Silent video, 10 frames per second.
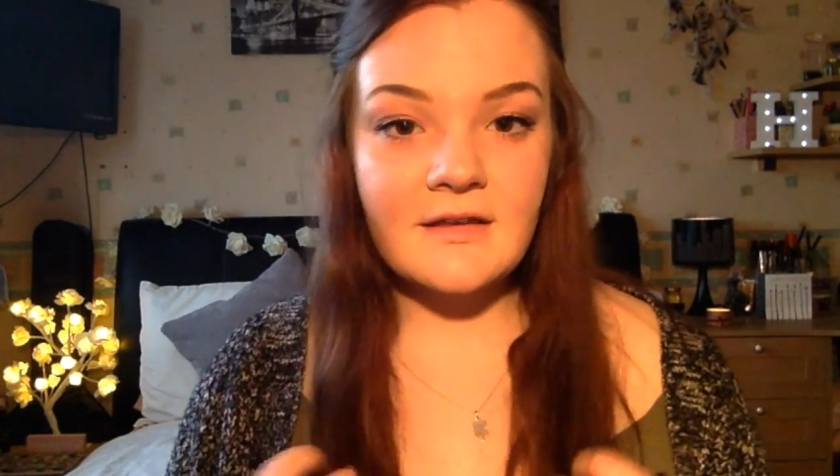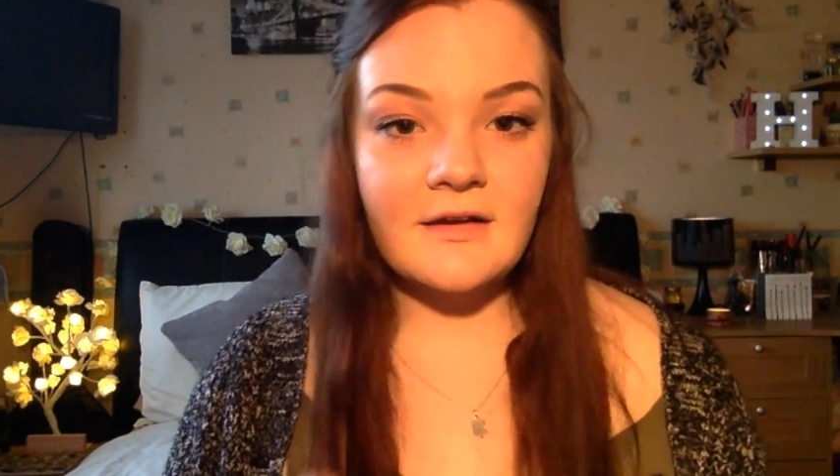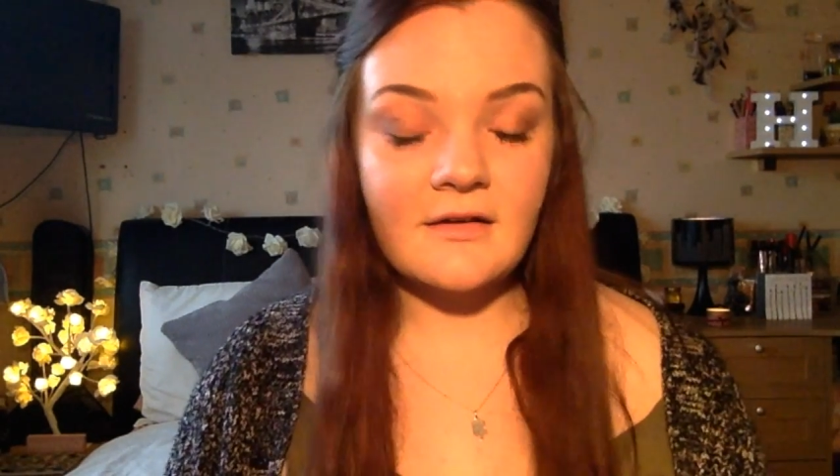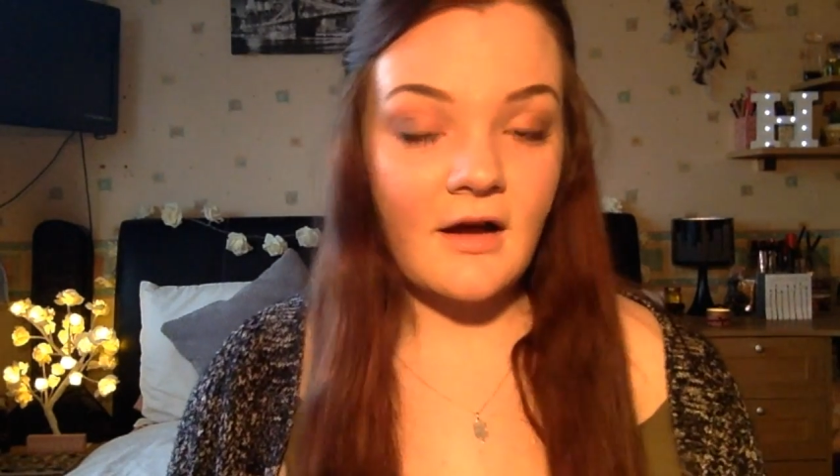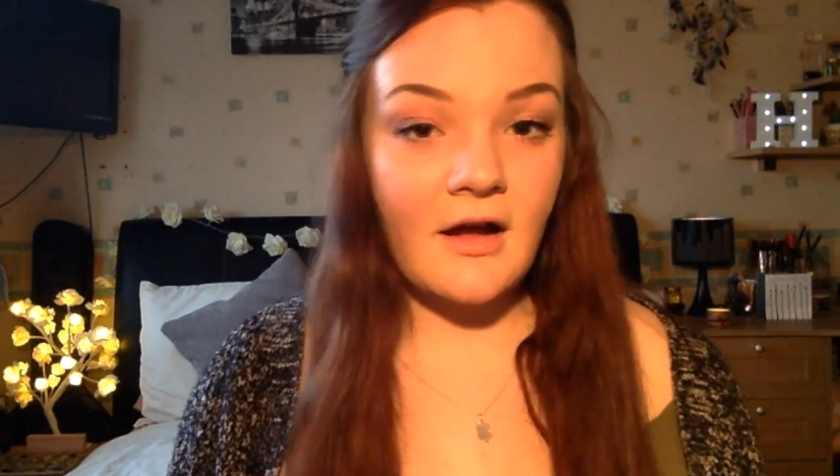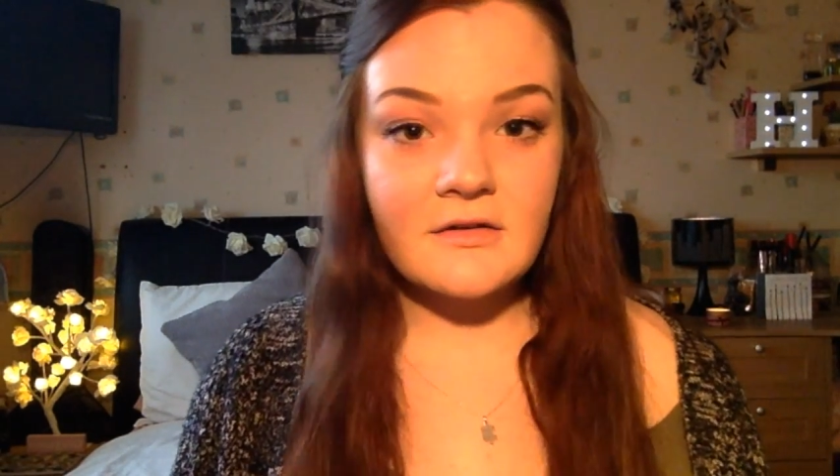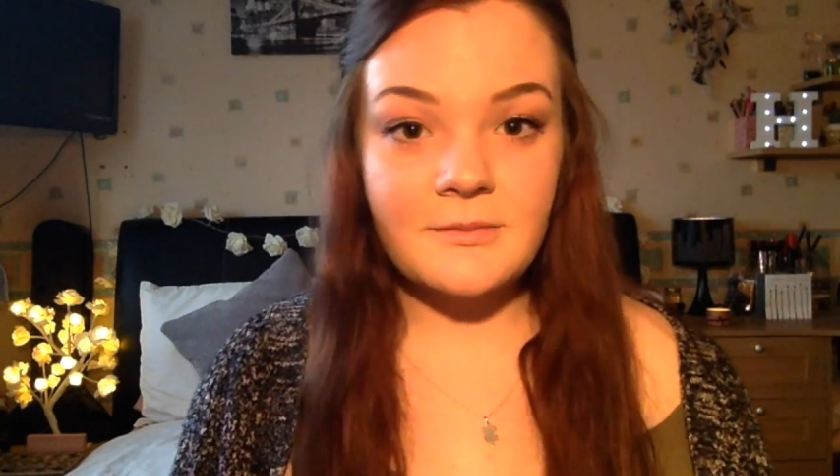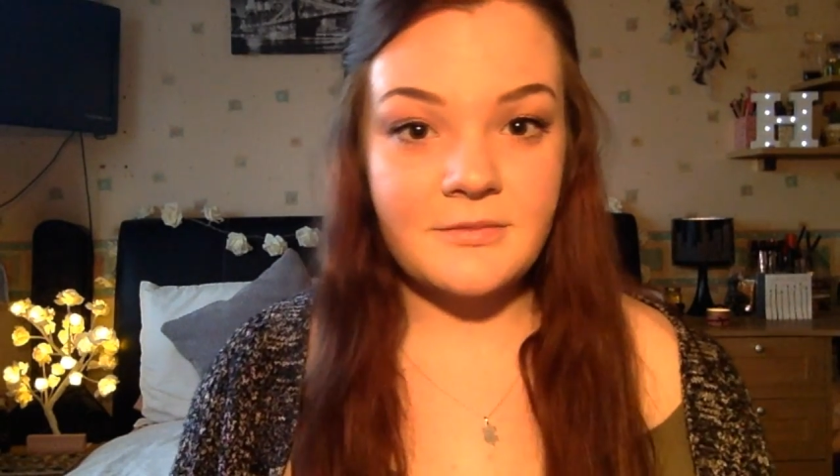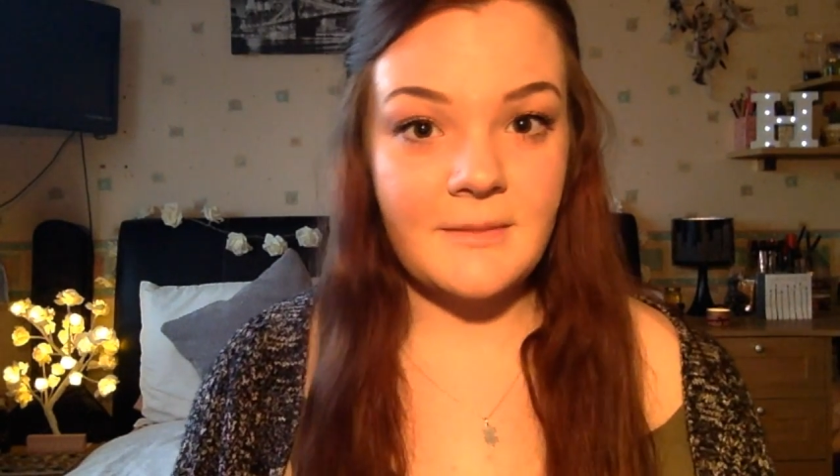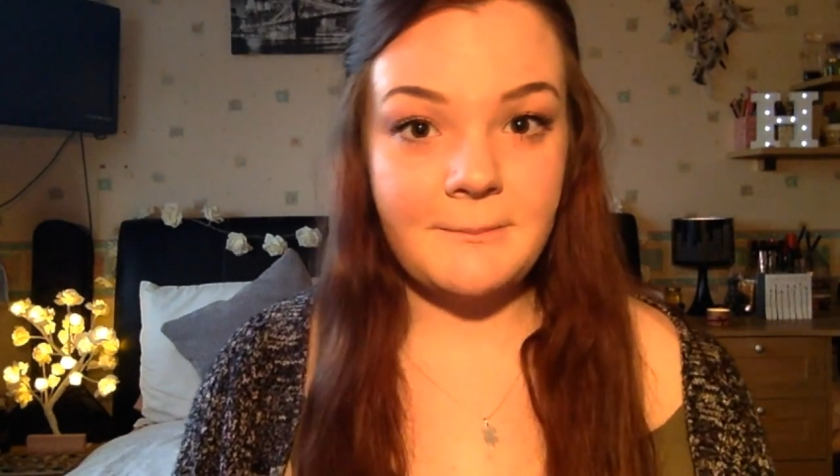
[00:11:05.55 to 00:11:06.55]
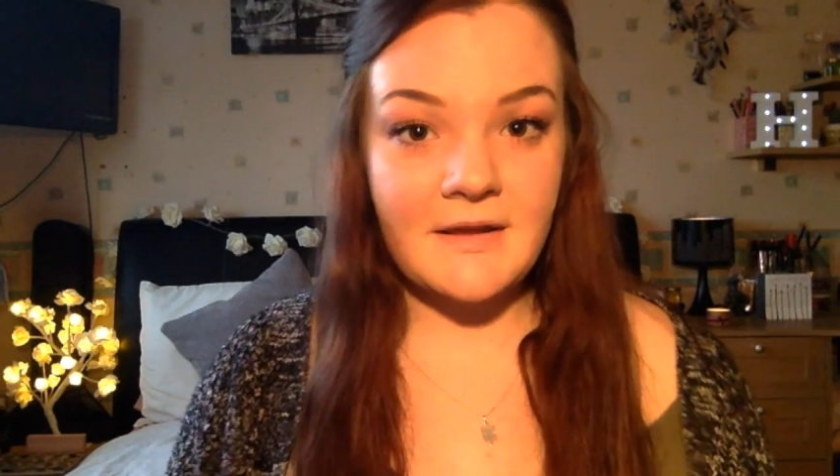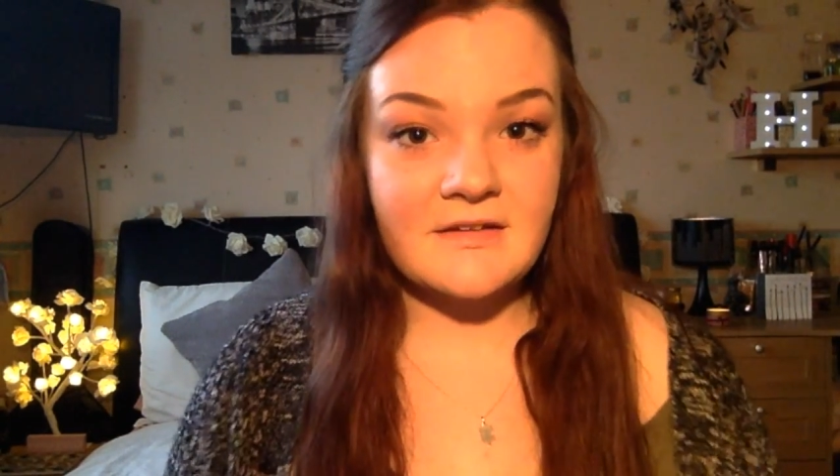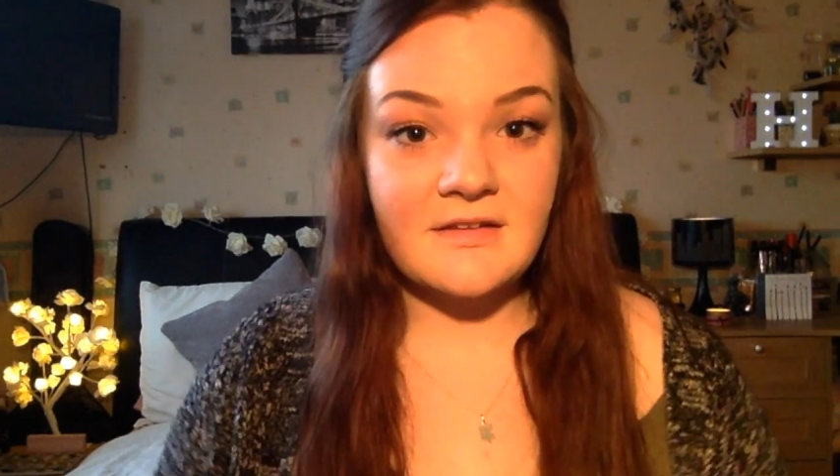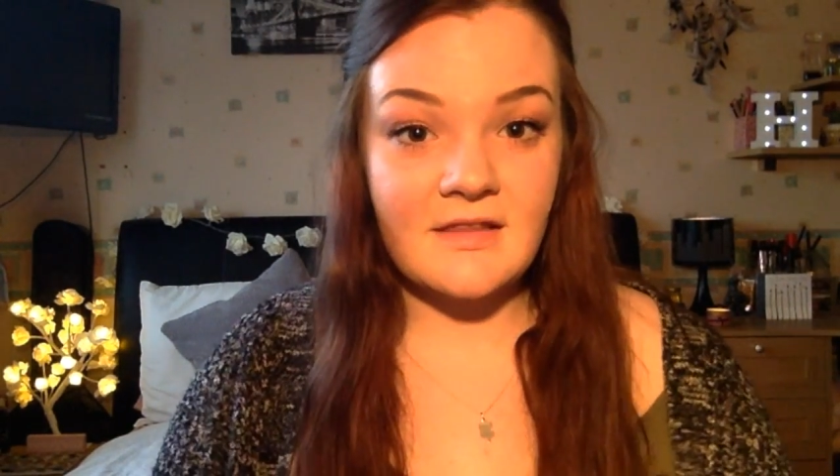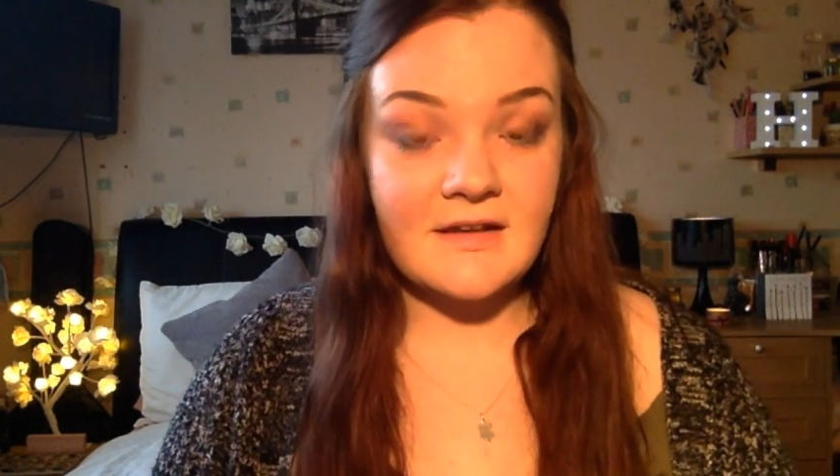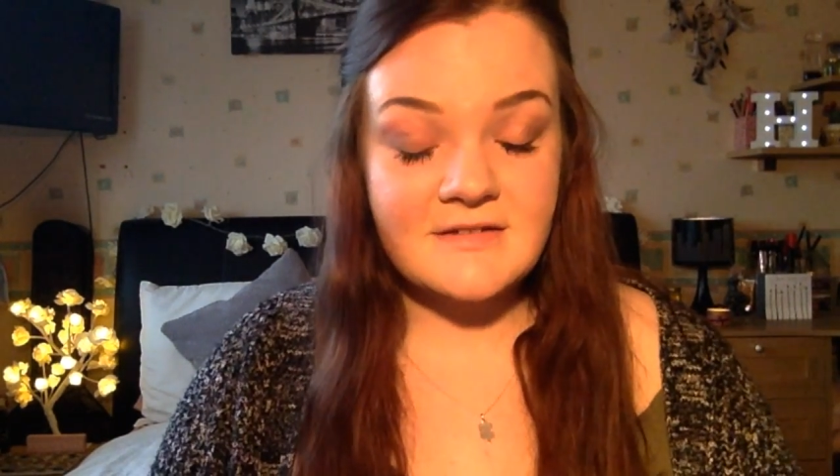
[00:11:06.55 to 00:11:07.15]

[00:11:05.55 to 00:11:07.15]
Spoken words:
They look 100% better than they